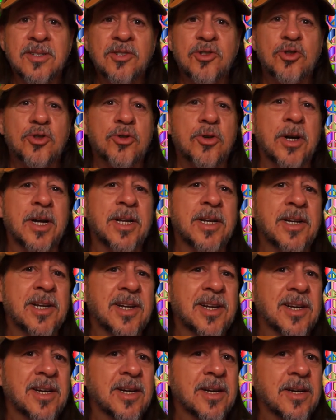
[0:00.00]

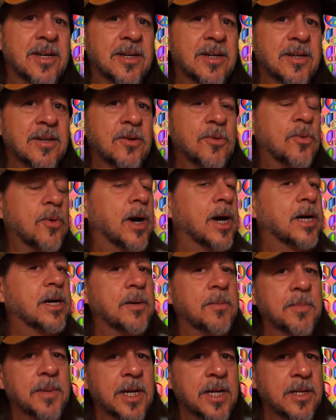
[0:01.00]
trending,
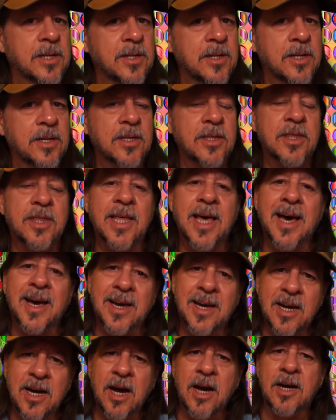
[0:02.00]
recommended,
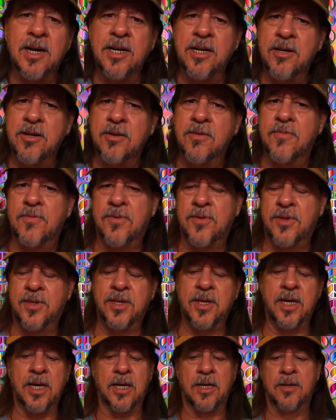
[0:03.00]
that kind of
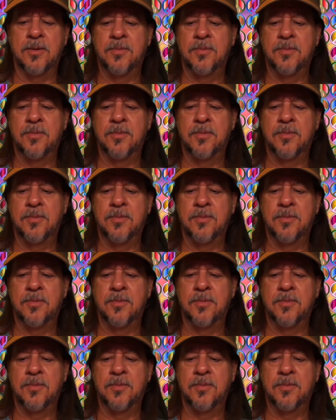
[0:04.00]
thing.